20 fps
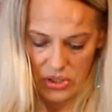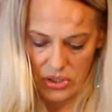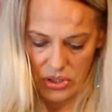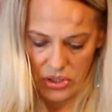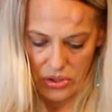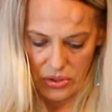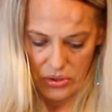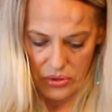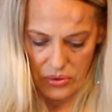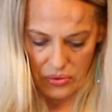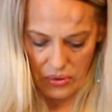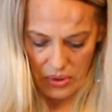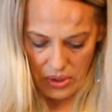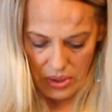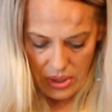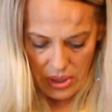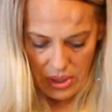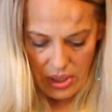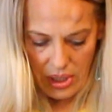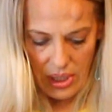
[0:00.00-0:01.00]
to do.
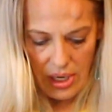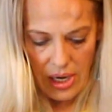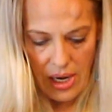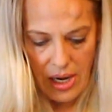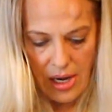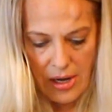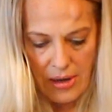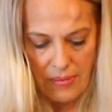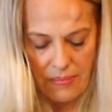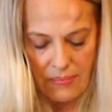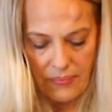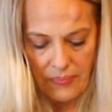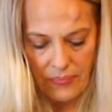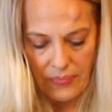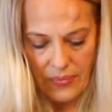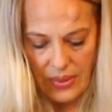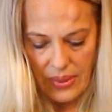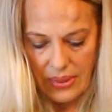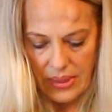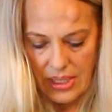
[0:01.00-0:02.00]

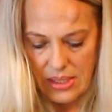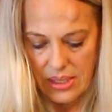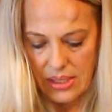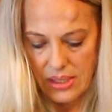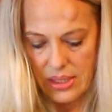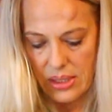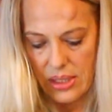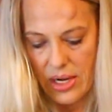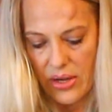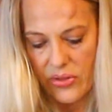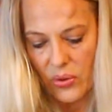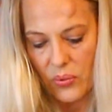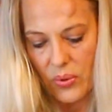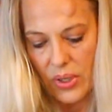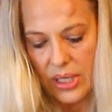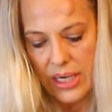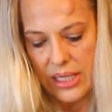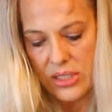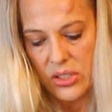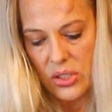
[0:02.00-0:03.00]
This is another
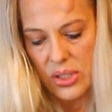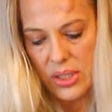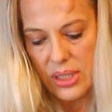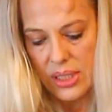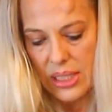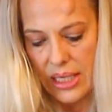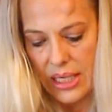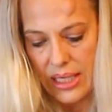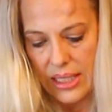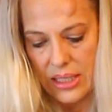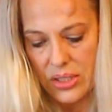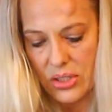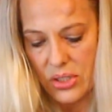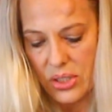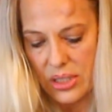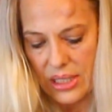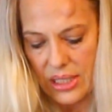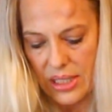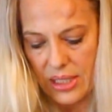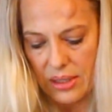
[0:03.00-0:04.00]
one I just
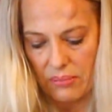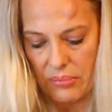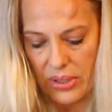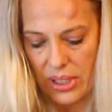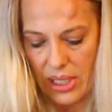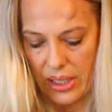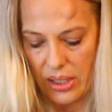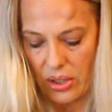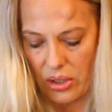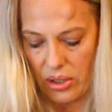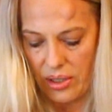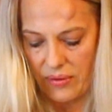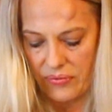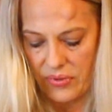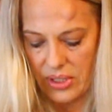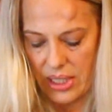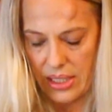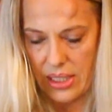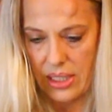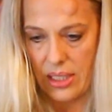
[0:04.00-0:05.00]
hinged in, but I could
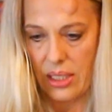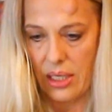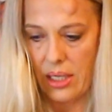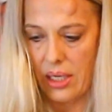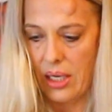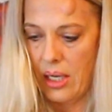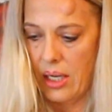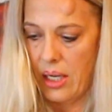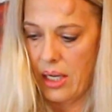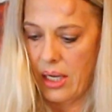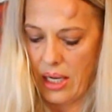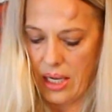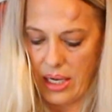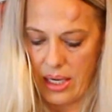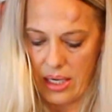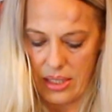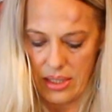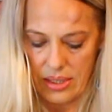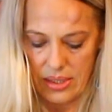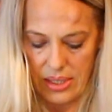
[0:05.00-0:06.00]
have done it
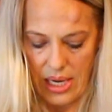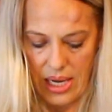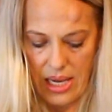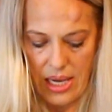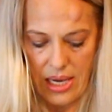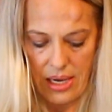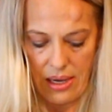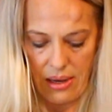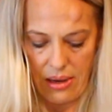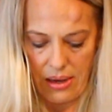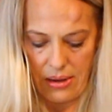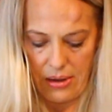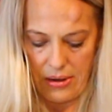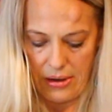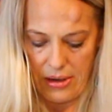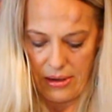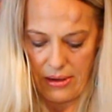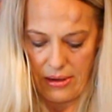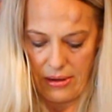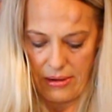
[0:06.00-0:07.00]
as
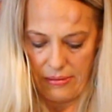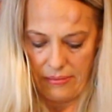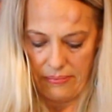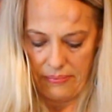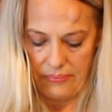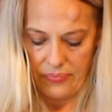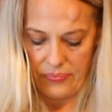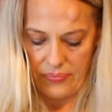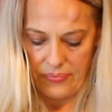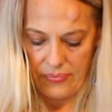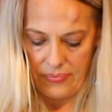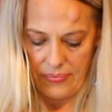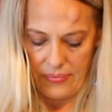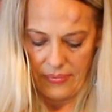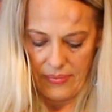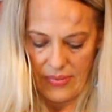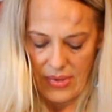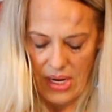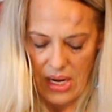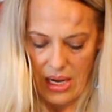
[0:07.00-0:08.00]
a
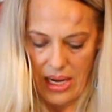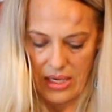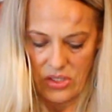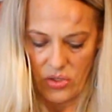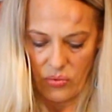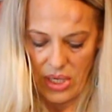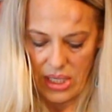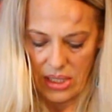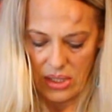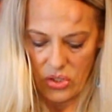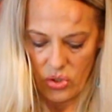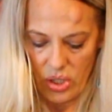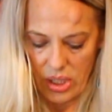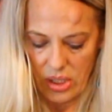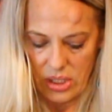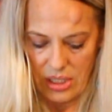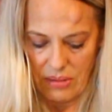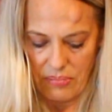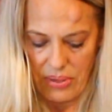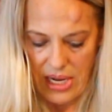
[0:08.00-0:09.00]

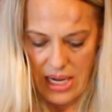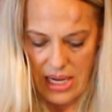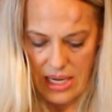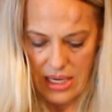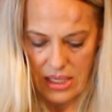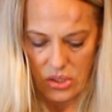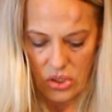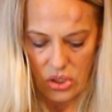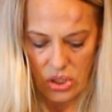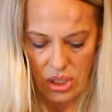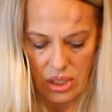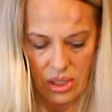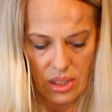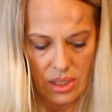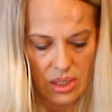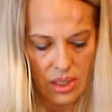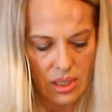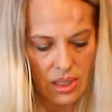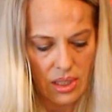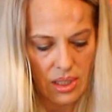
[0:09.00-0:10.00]
reconstructed page.
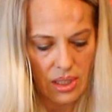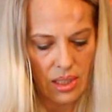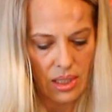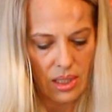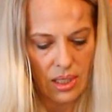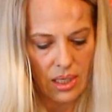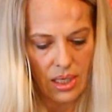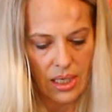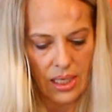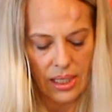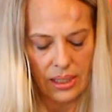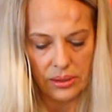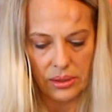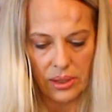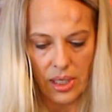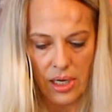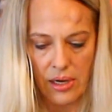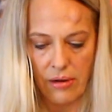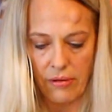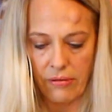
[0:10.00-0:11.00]
I
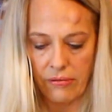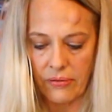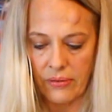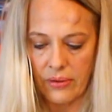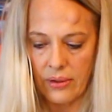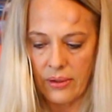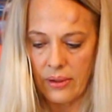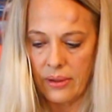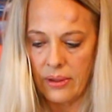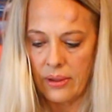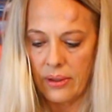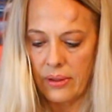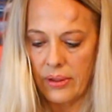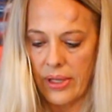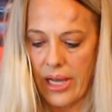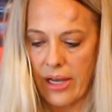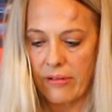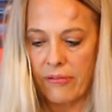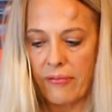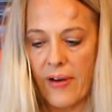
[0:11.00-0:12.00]
love
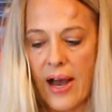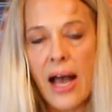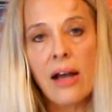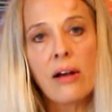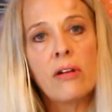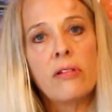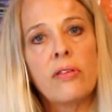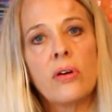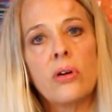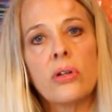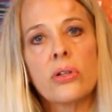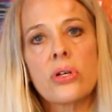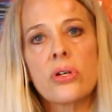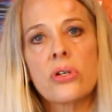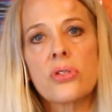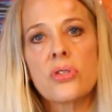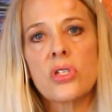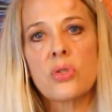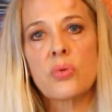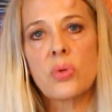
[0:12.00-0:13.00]
like file
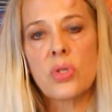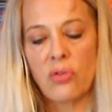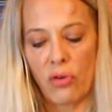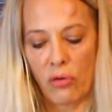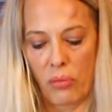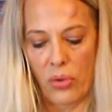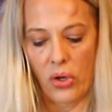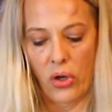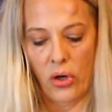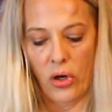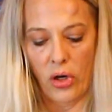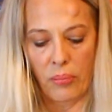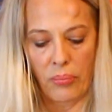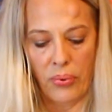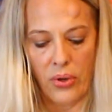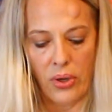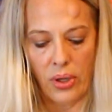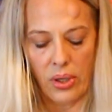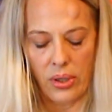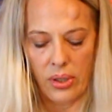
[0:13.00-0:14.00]
folders. This was from a
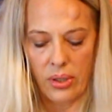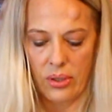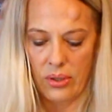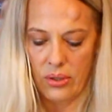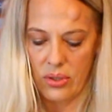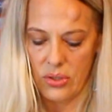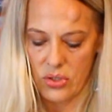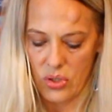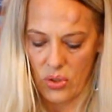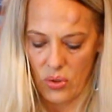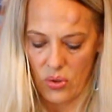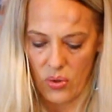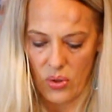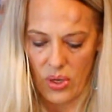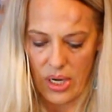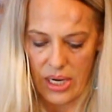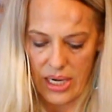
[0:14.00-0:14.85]
cookbook, so